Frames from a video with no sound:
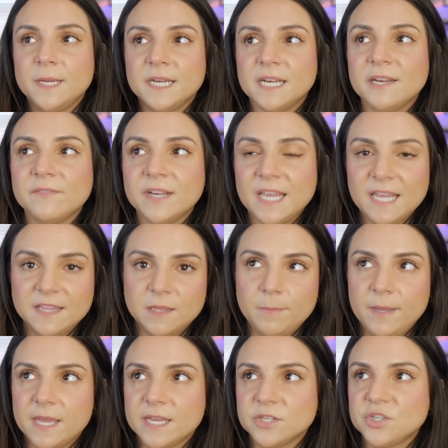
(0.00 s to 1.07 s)
I didn't even hit the
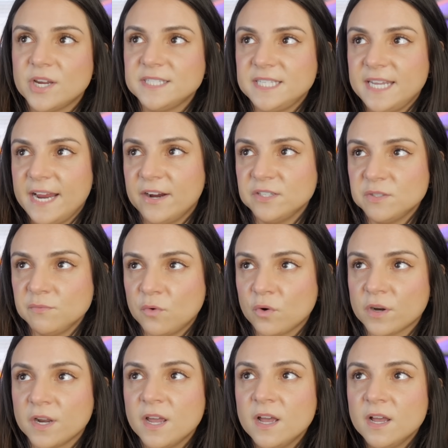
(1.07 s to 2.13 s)
page. I see Harrison Ford,